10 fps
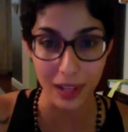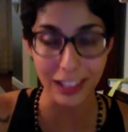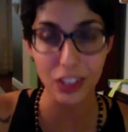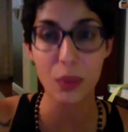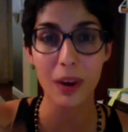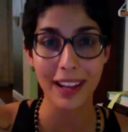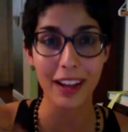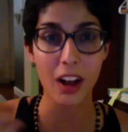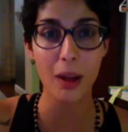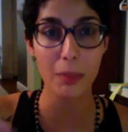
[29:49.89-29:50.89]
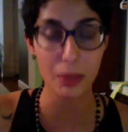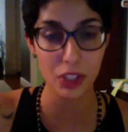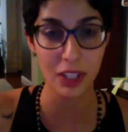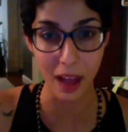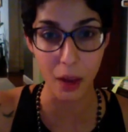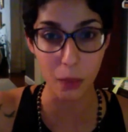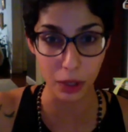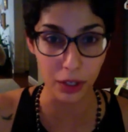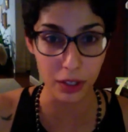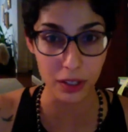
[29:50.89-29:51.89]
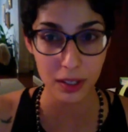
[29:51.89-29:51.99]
like you are accomplishing that word